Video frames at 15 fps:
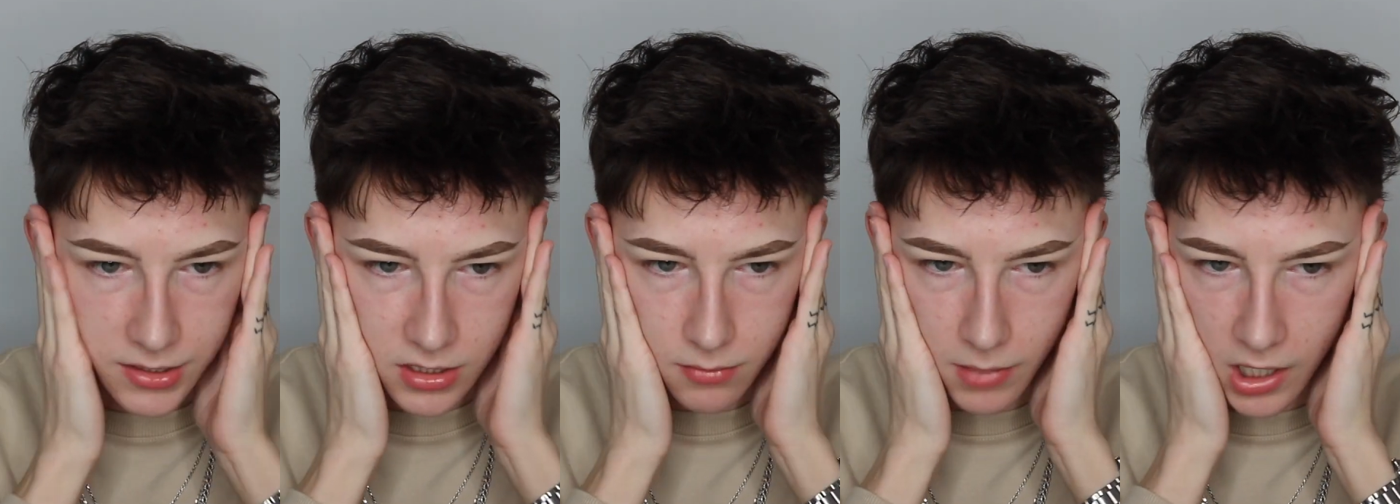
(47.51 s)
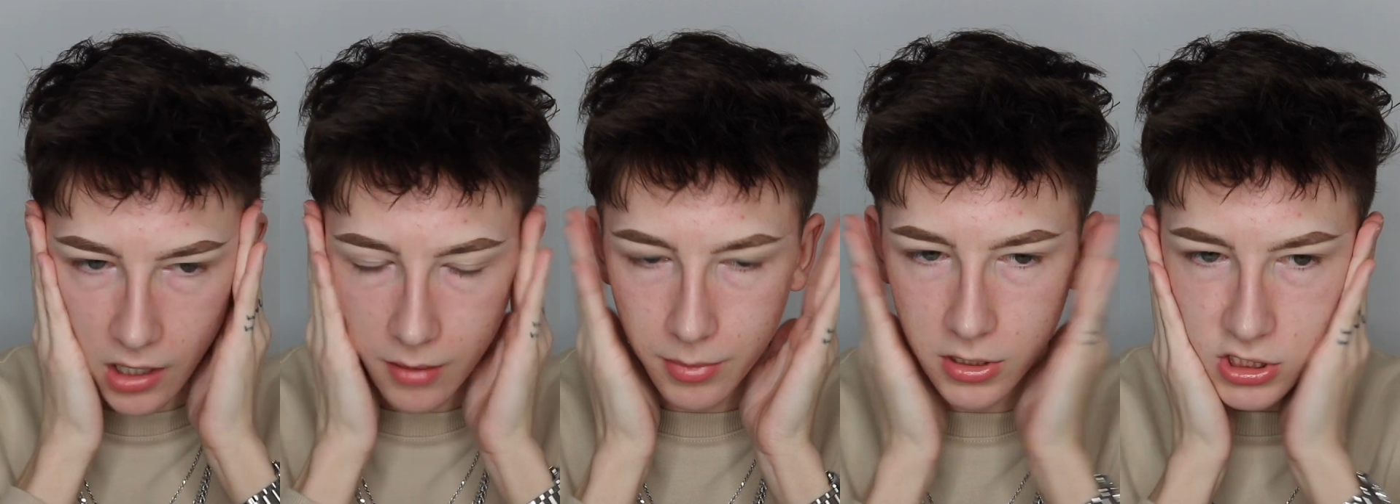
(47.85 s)
I did my
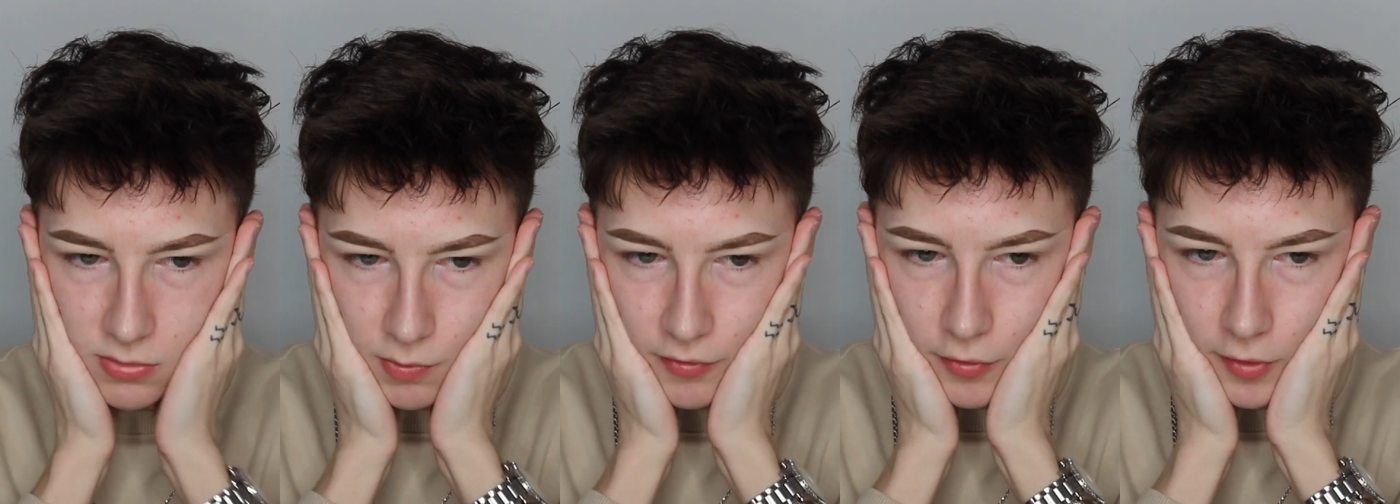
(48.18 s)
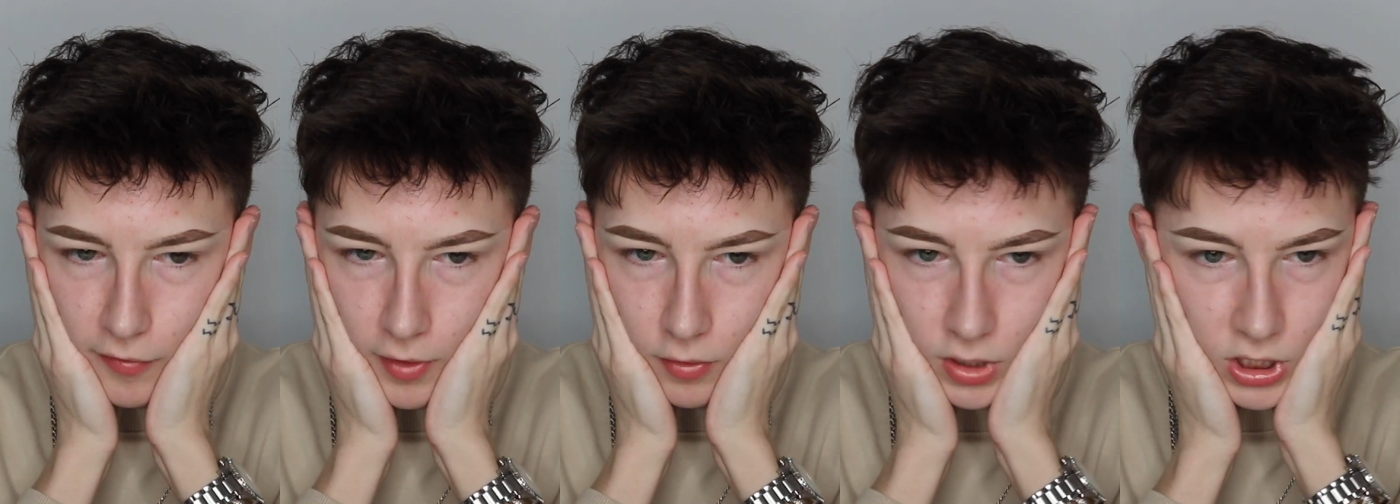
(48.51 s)
eyebrows before
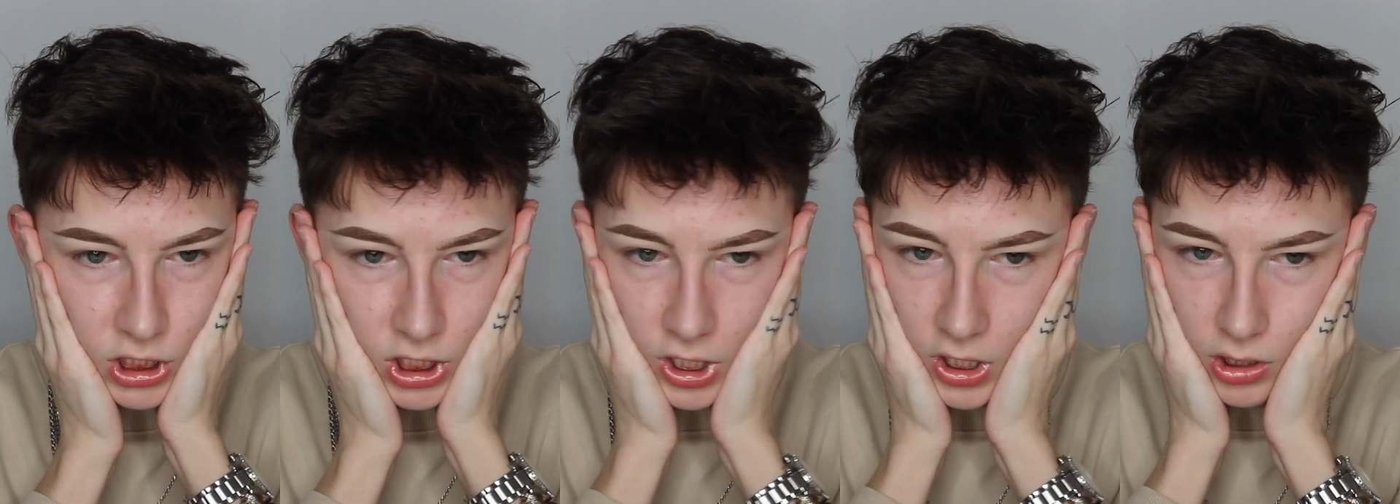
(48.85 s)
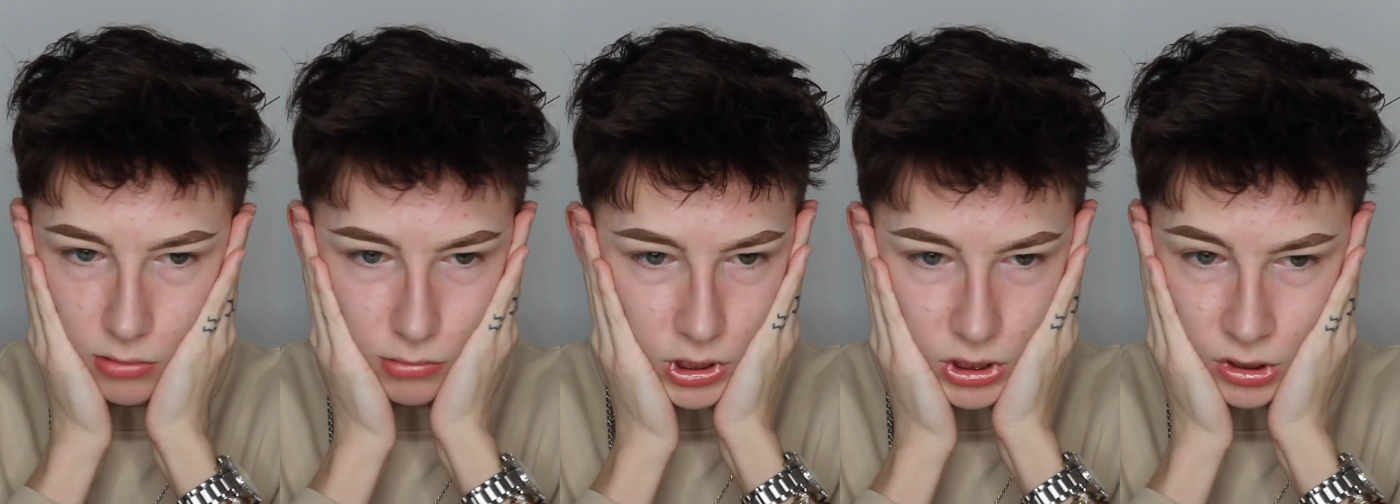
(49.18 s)
foundation. I
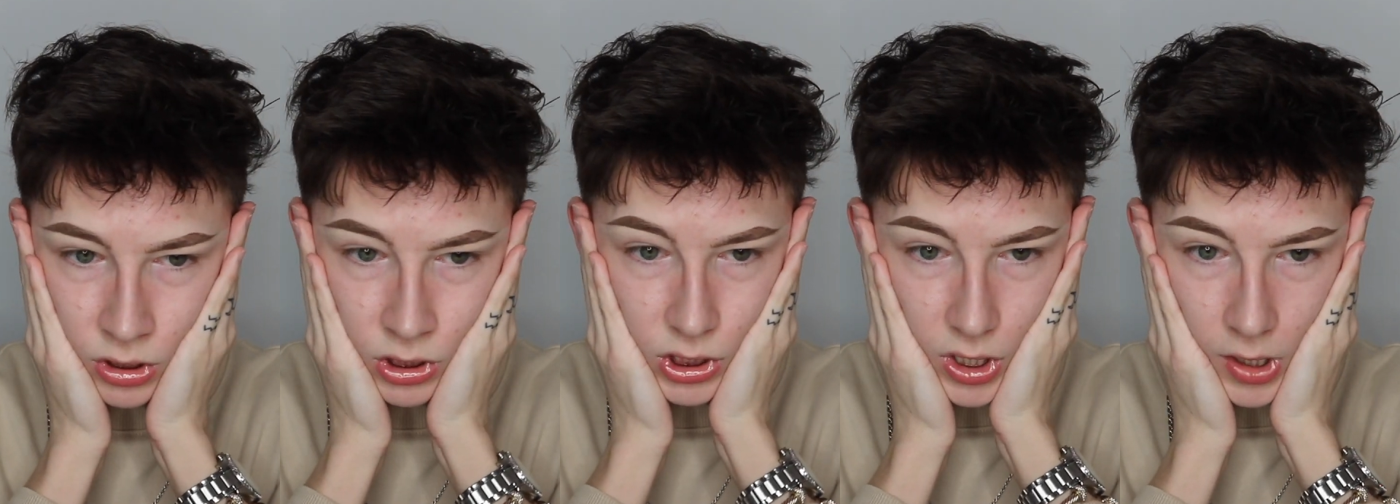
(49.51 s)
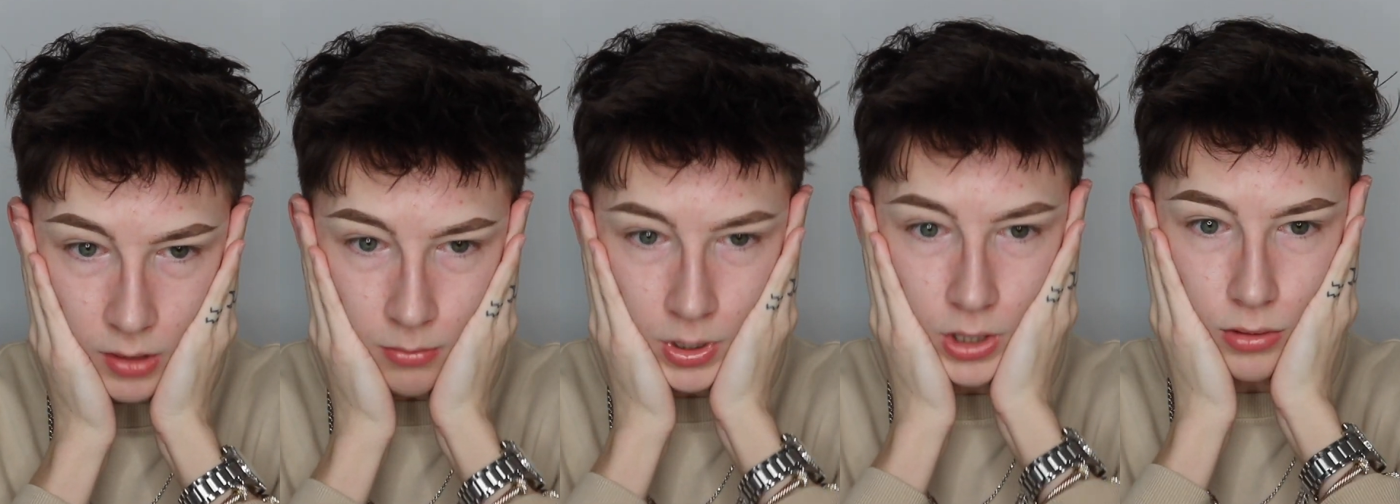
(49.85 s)
am a
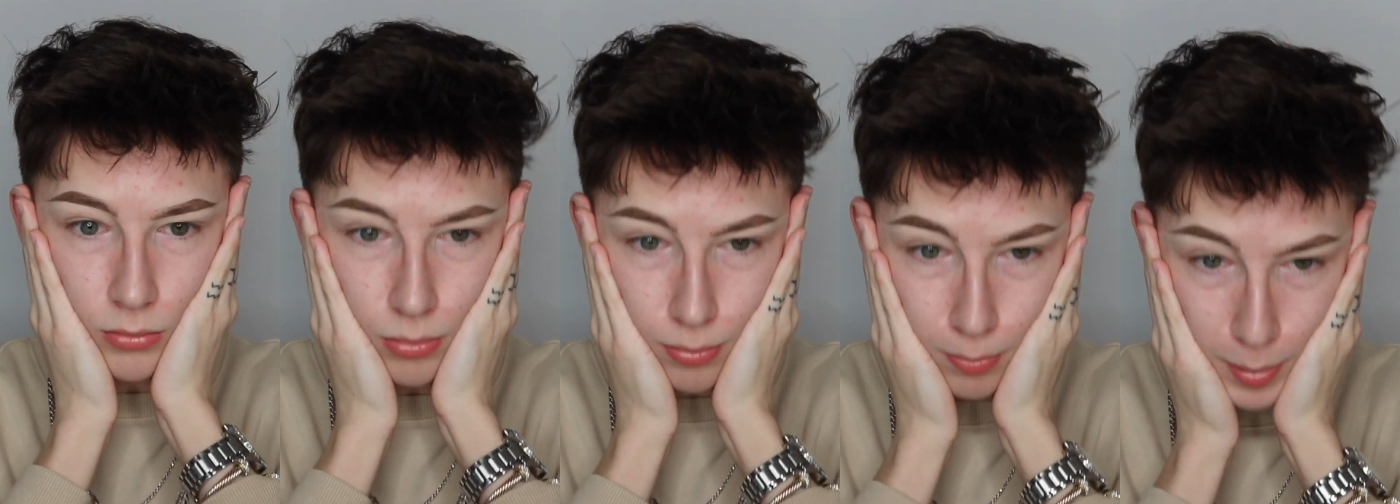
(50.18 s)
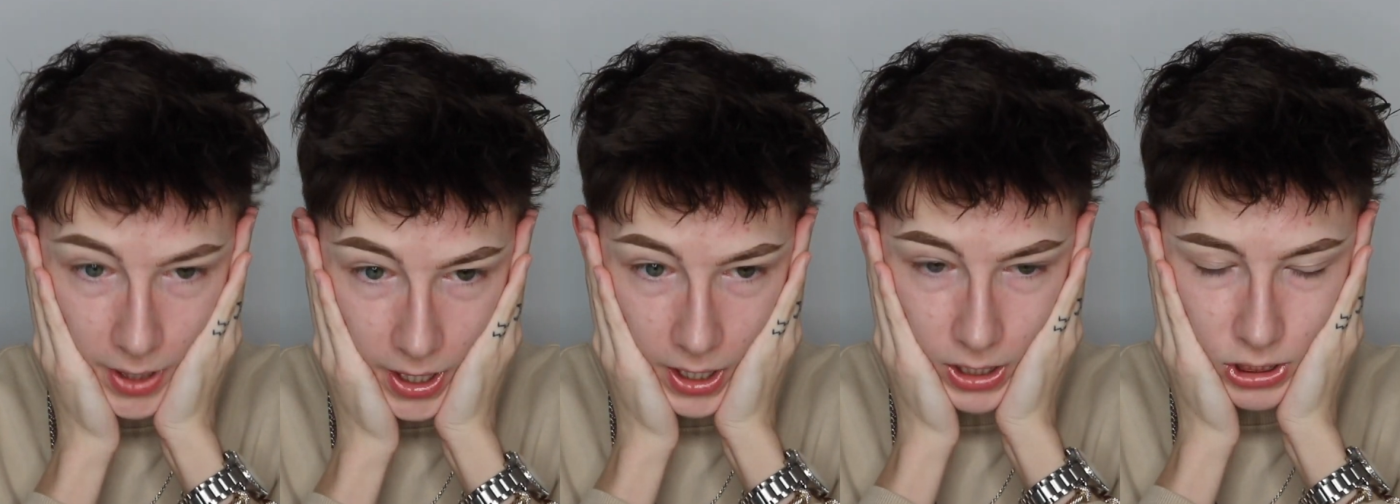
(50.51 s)
dumb
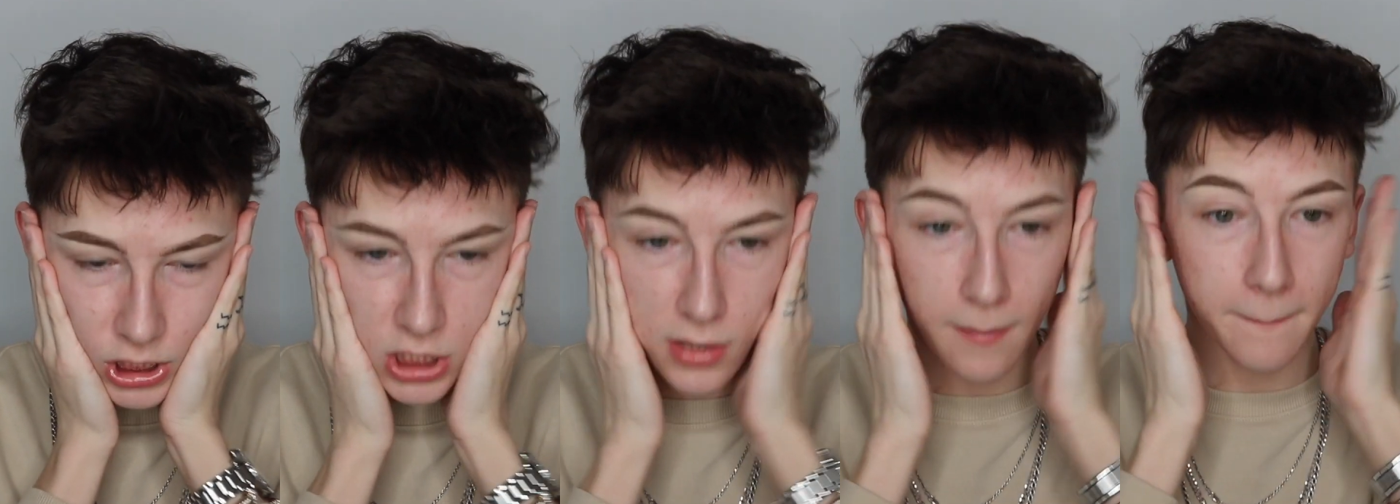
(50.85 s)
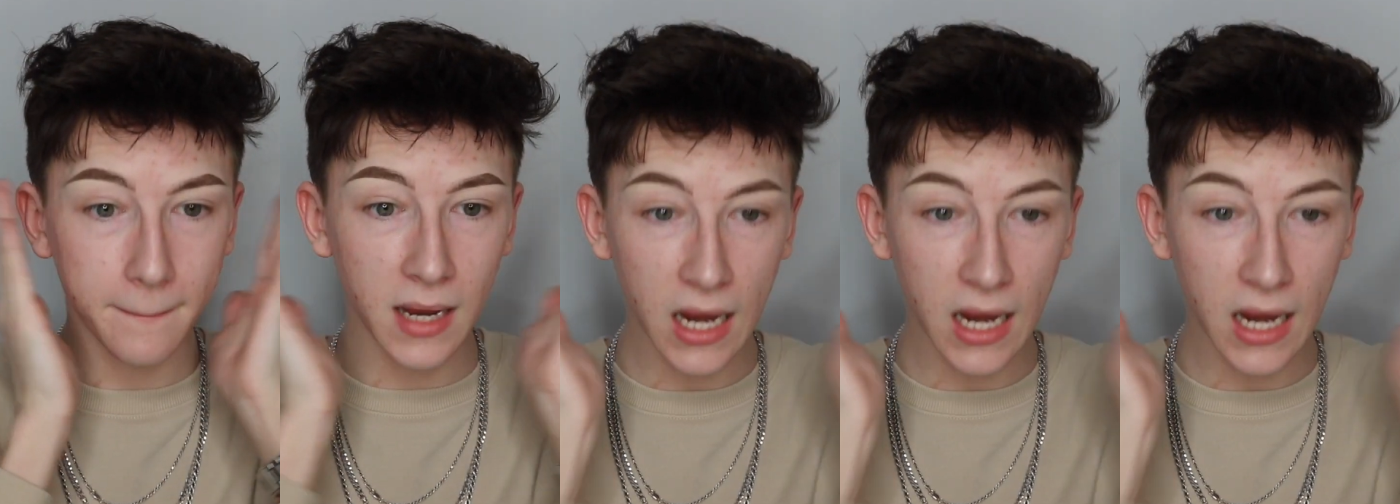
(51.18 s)
bitch.